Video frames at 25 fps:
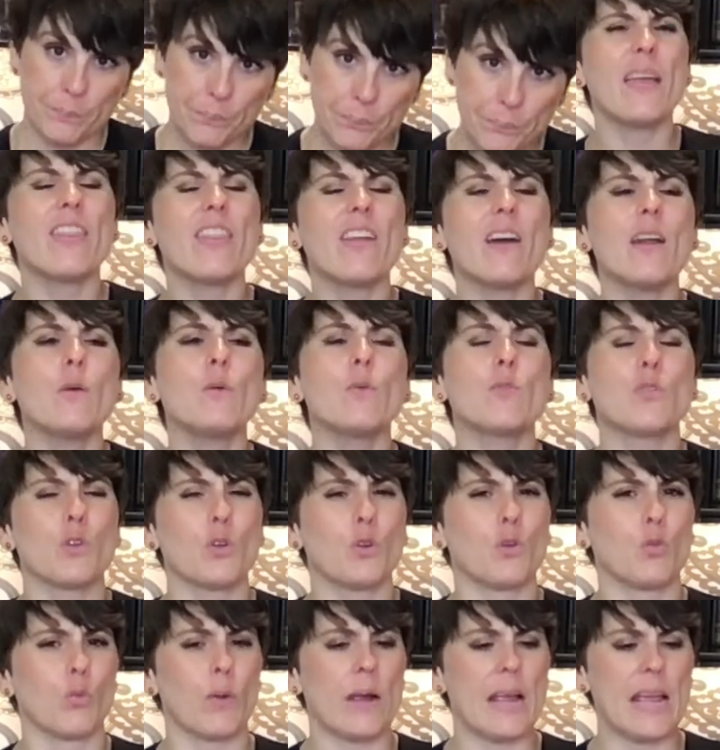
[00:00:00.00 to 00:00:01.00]
I thought it was a
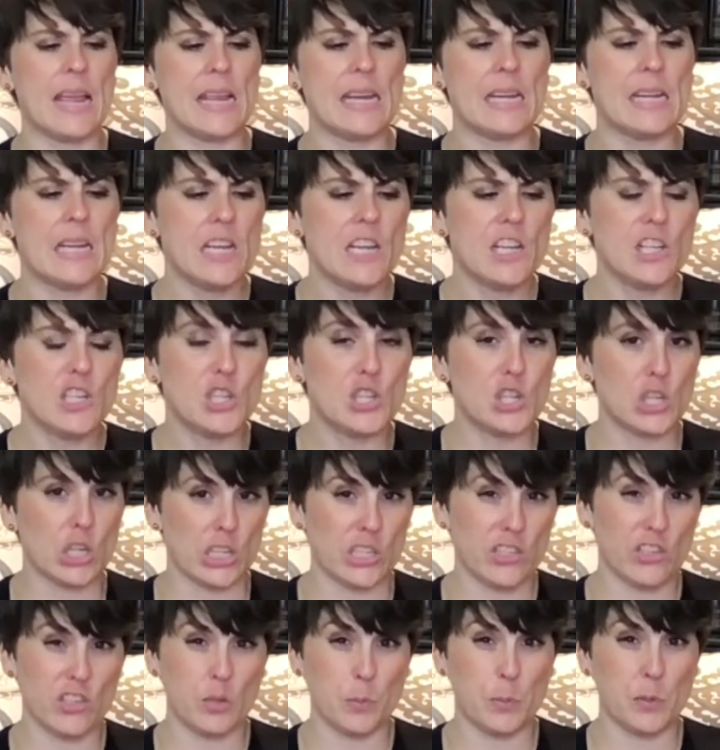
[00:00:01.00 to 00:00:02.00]
great
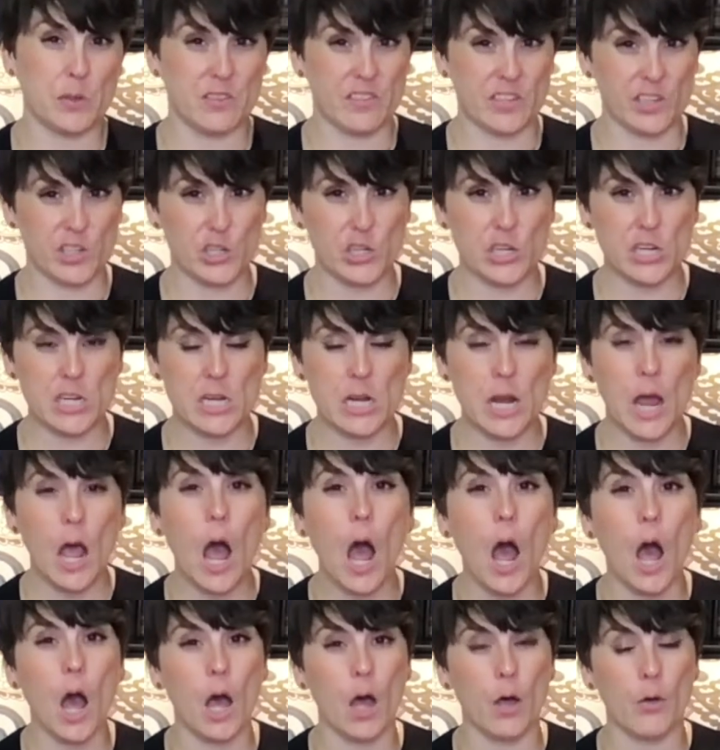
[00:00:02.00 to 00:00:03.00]
juxtaposition
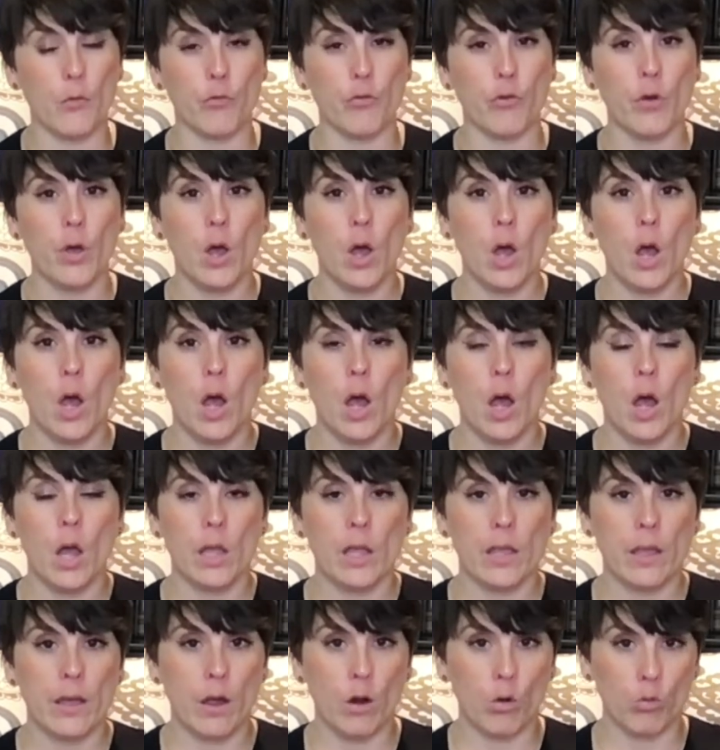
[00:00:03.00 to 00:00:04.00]
of
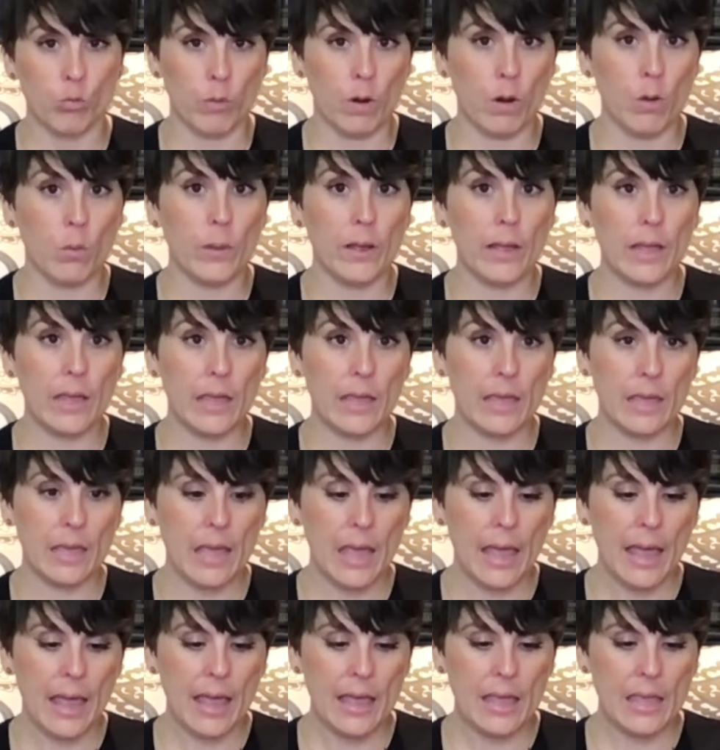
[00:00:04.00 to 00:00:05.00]
heroic
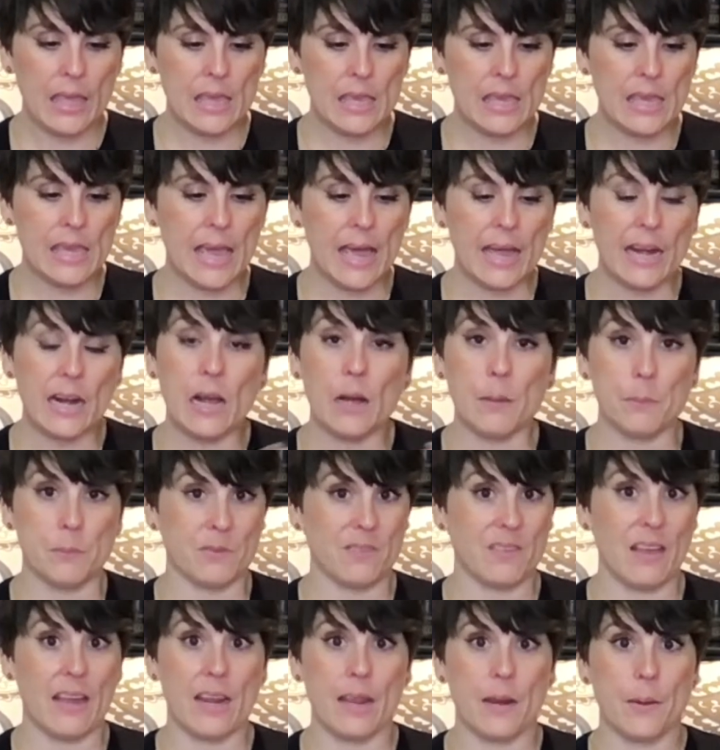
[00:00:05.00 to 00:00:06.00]
yet
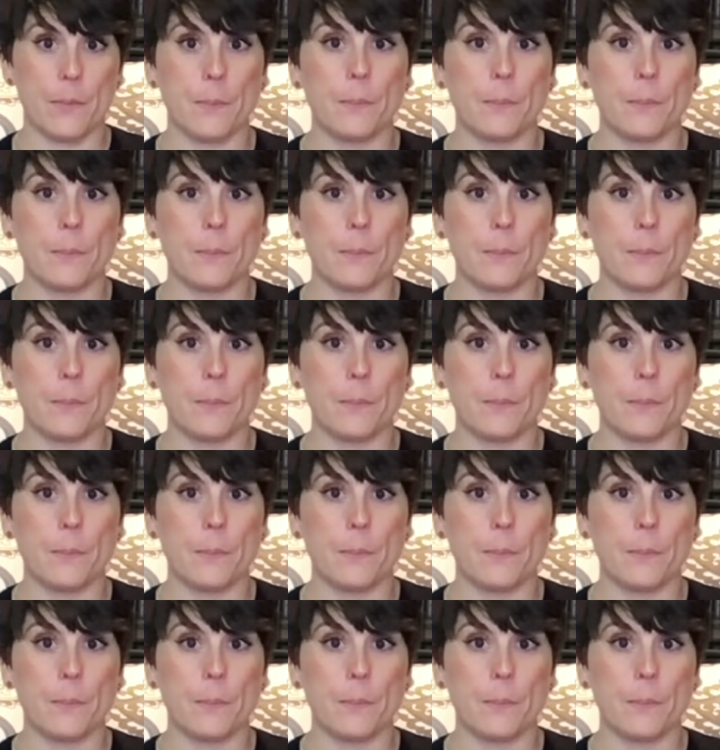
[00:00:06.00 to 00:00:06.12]
upsetting.